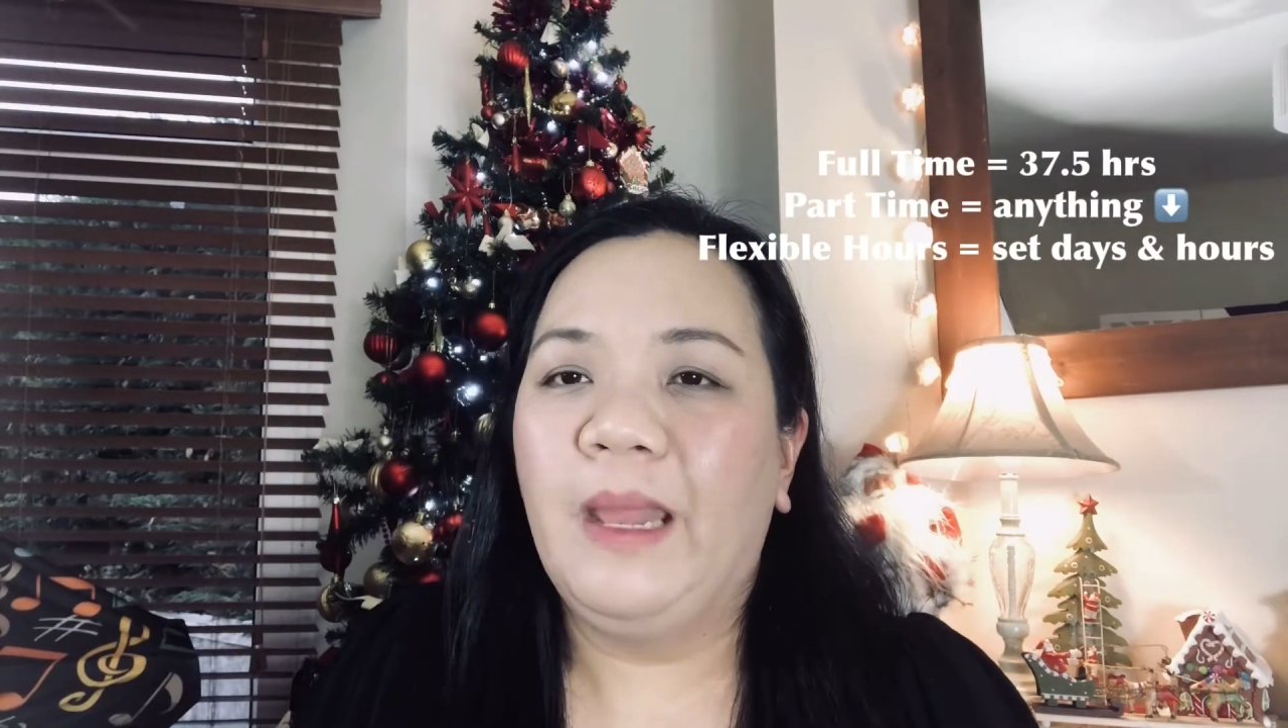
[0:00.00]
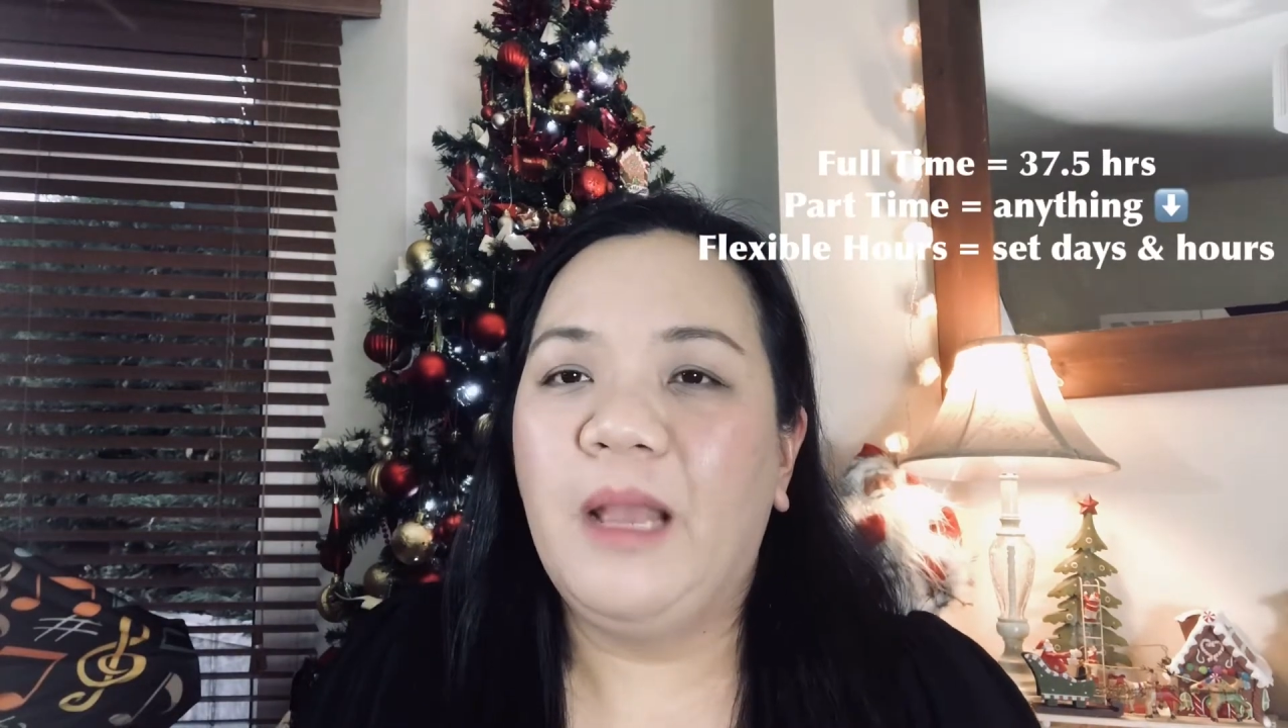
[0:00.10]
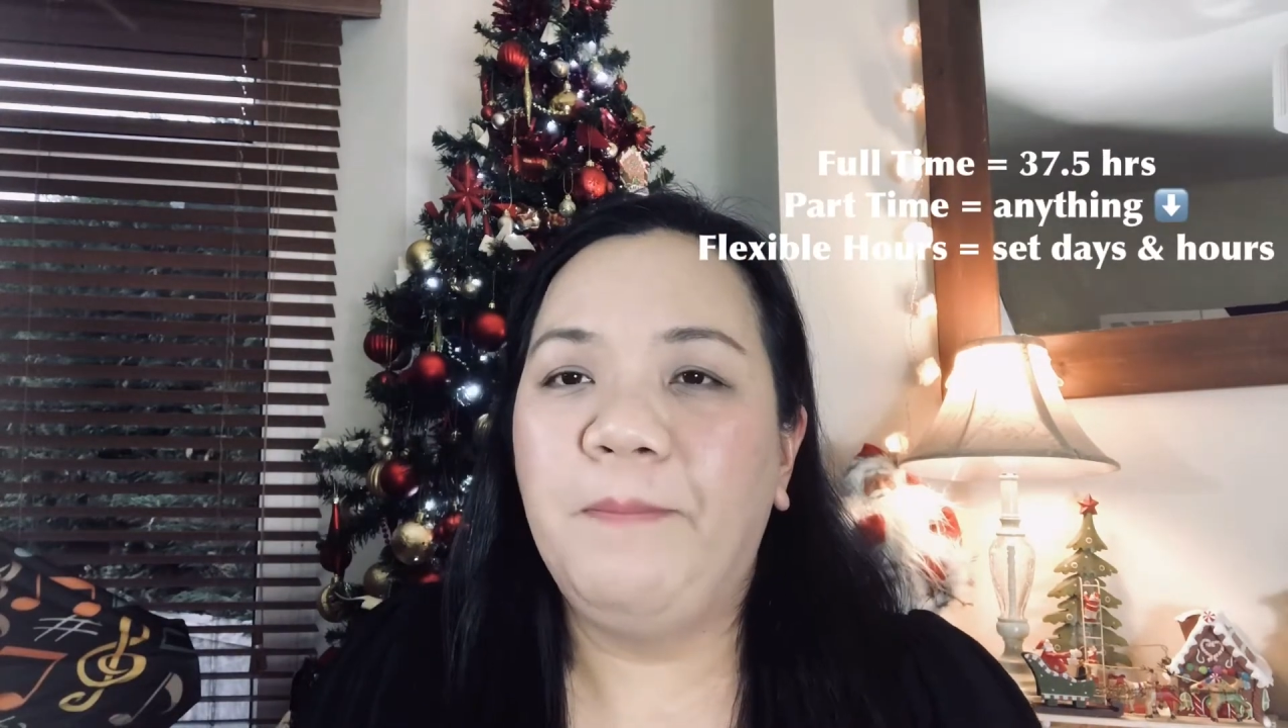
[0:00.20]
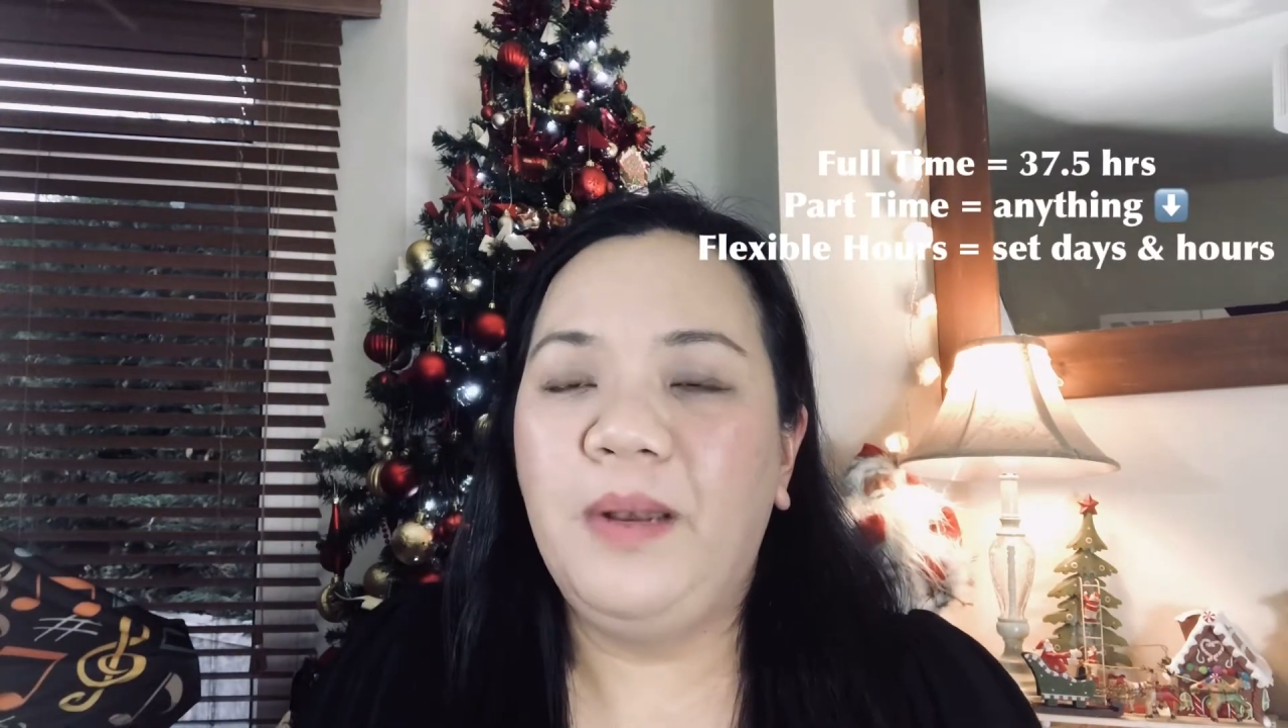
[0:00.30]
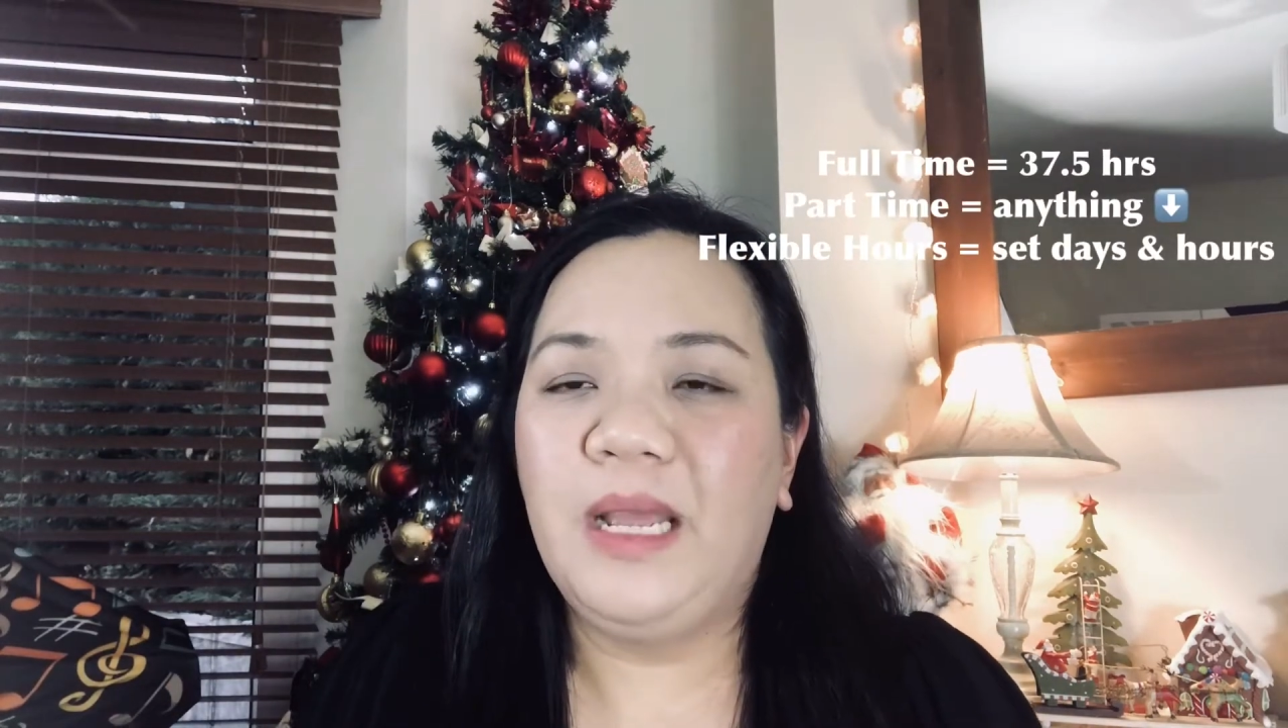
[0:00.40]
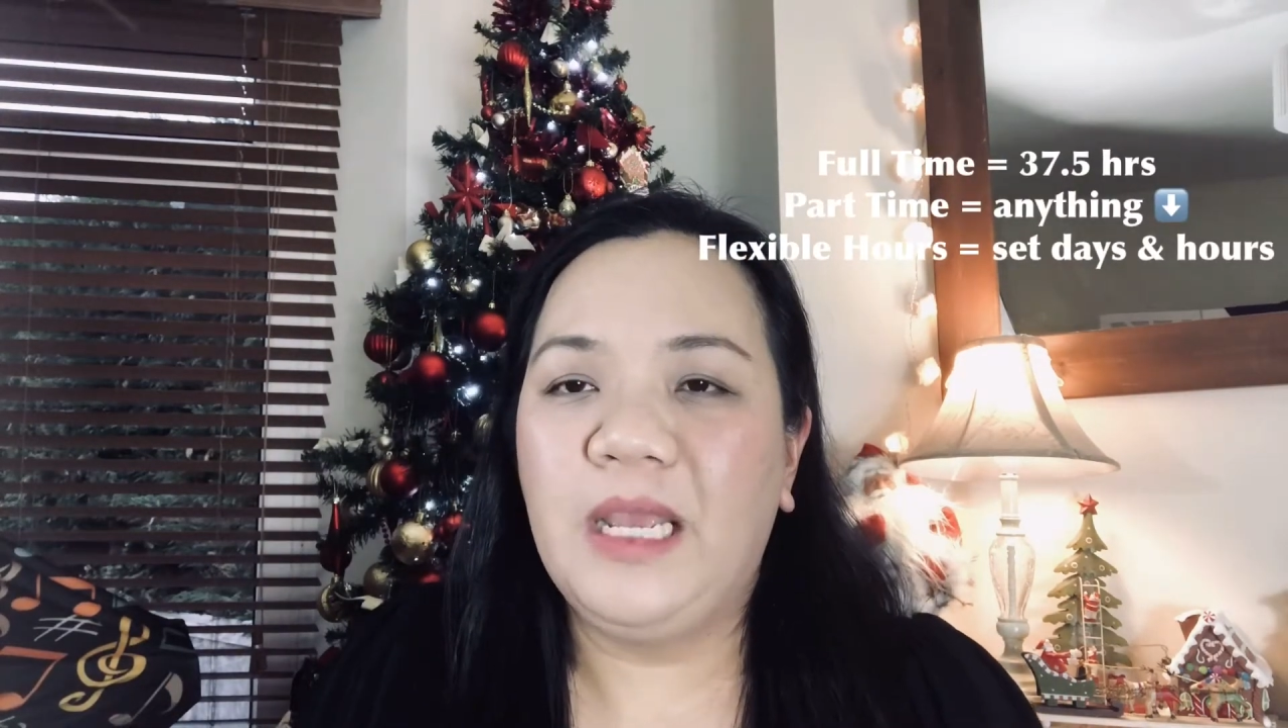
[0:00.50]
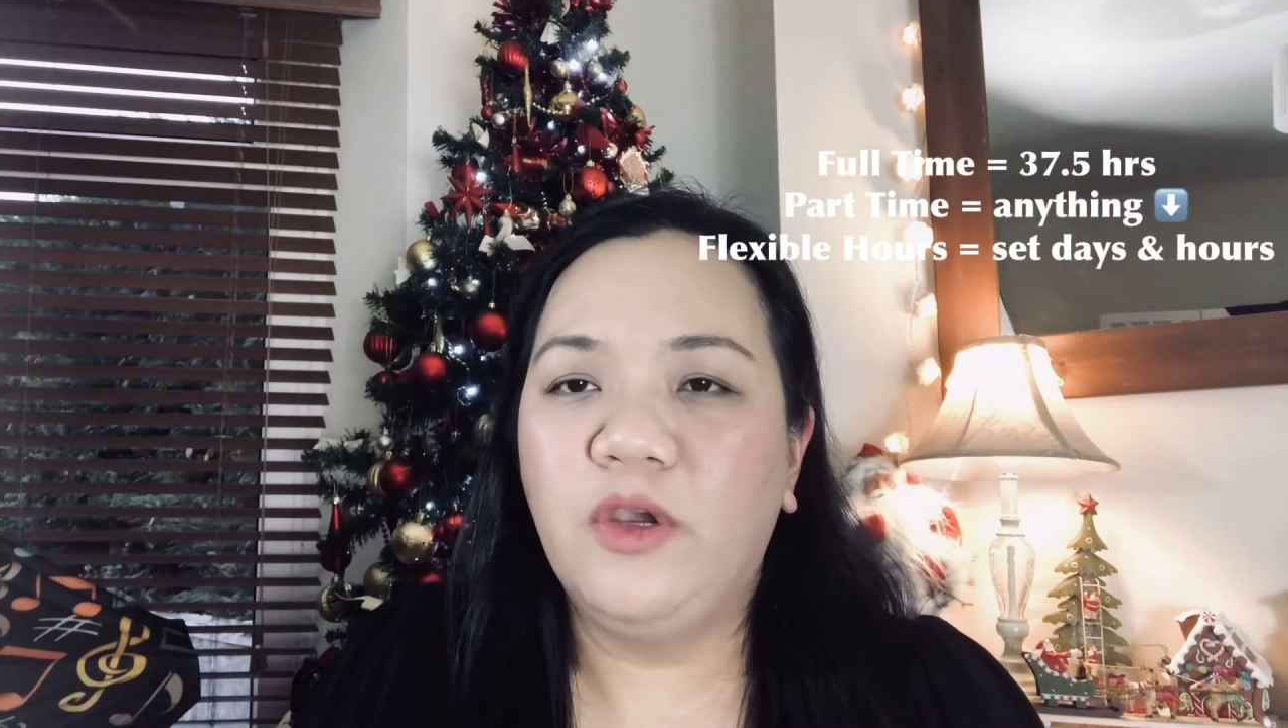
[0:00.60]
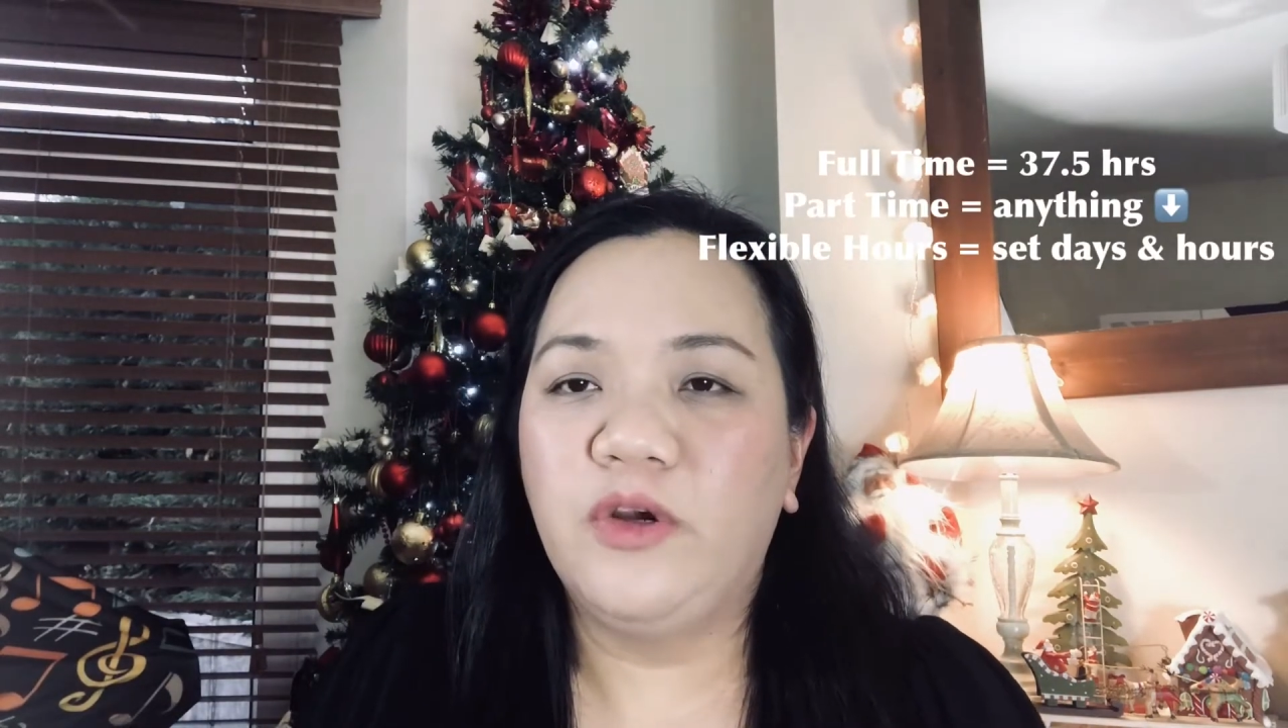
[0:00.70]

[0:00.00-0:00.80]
apply